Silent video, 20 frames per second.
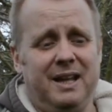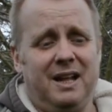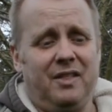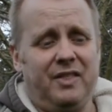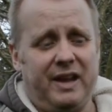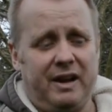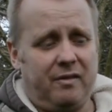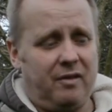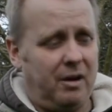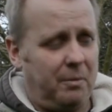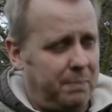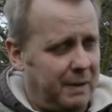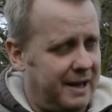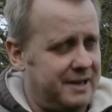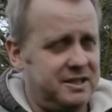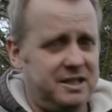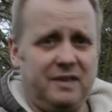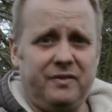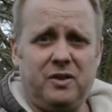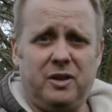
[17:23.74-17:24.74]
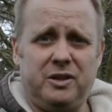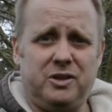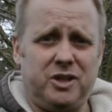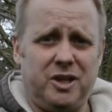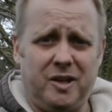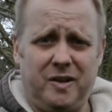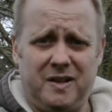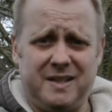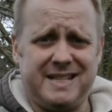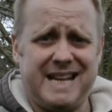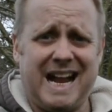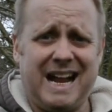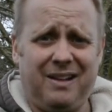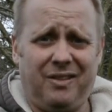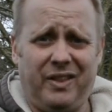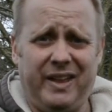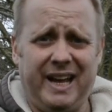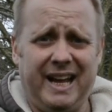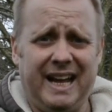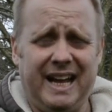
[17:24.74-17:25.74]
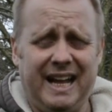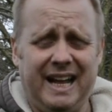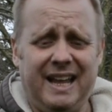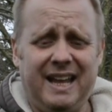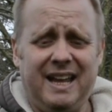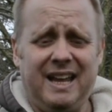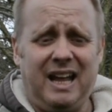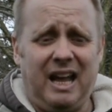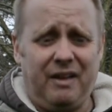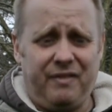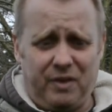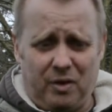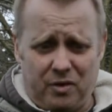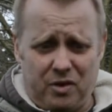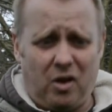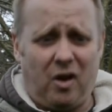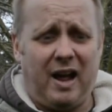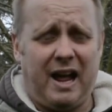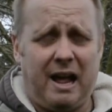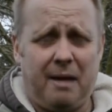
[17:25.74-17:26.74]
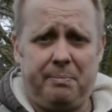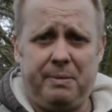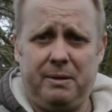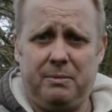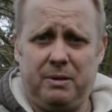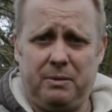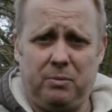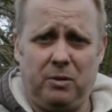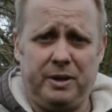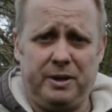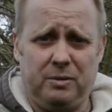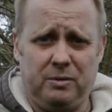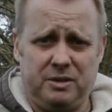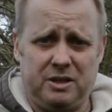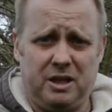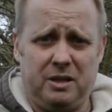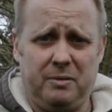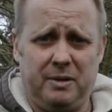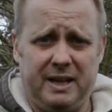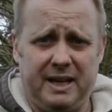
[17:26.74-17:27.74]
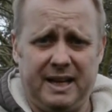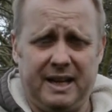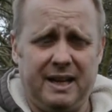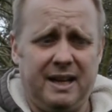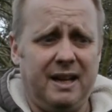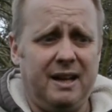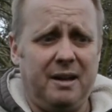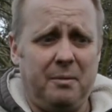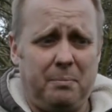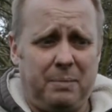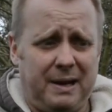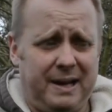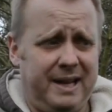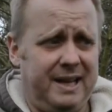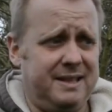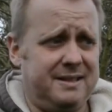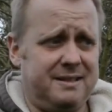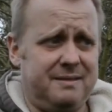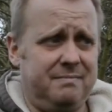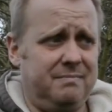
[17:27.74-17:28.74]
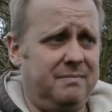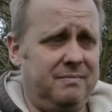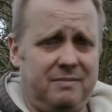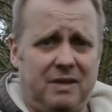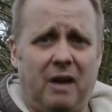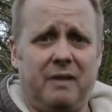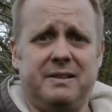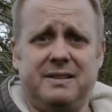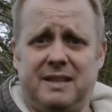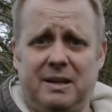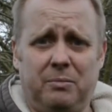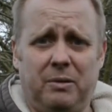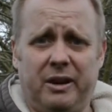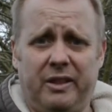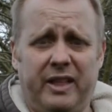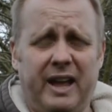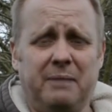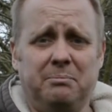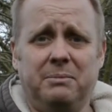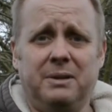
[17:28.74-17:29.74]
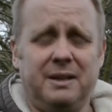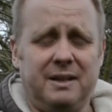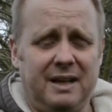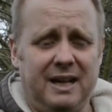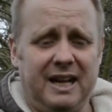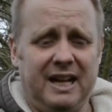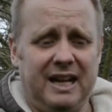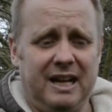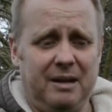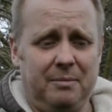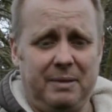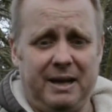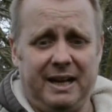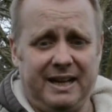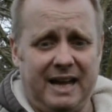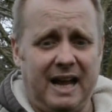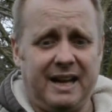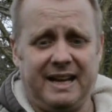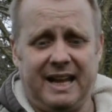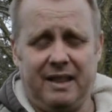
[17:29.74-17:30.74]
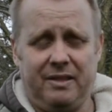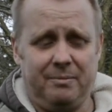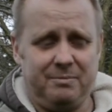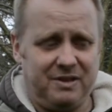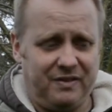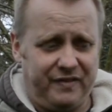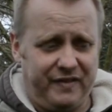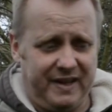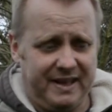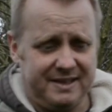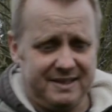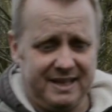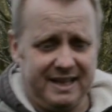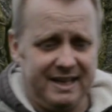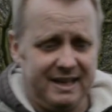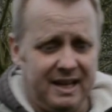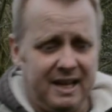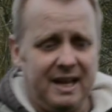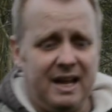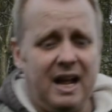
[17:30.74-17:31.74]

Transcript: There are plenty of good tuners out there. If you're not happy with what you're doing, please go and see one of them and get them to fix it.